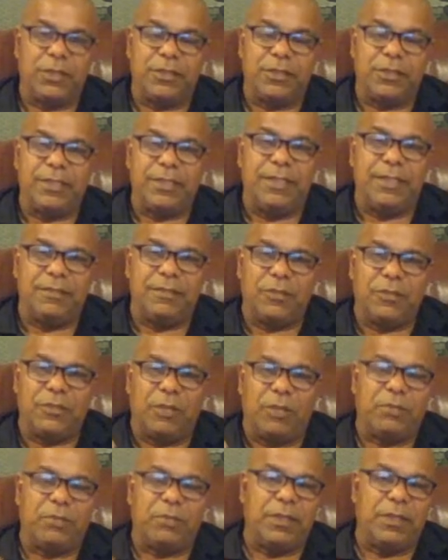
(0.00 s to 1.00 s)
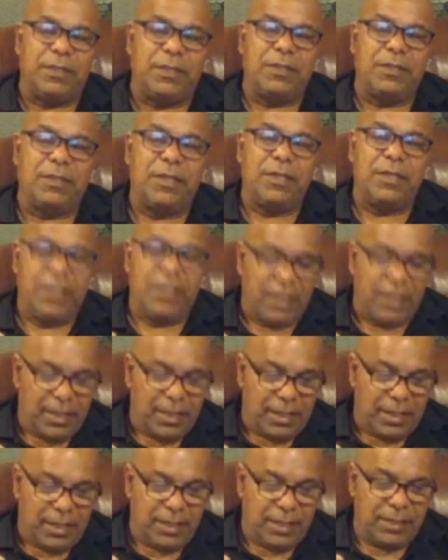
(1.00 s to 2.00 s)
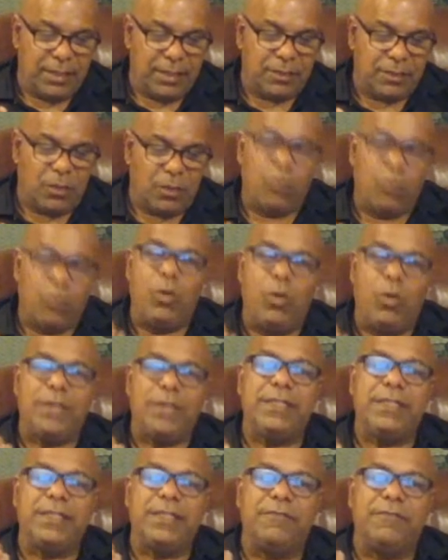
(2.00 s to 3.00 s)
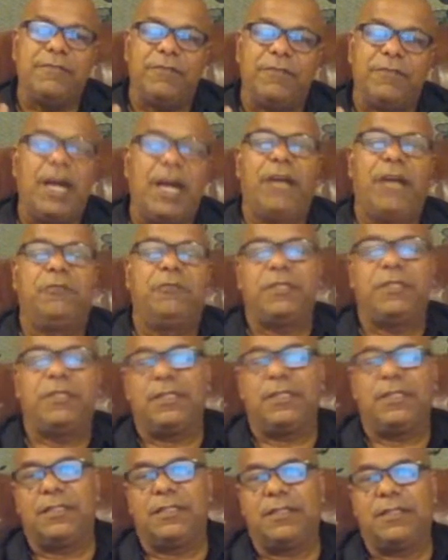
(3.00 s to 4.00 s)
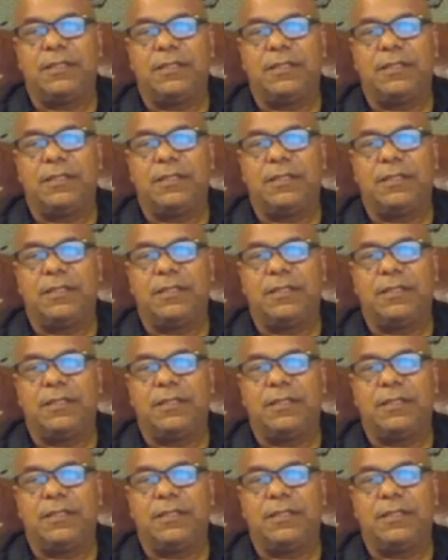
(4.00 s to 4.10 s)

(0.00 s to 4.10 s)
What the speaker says: Today's topic is, what is a virus?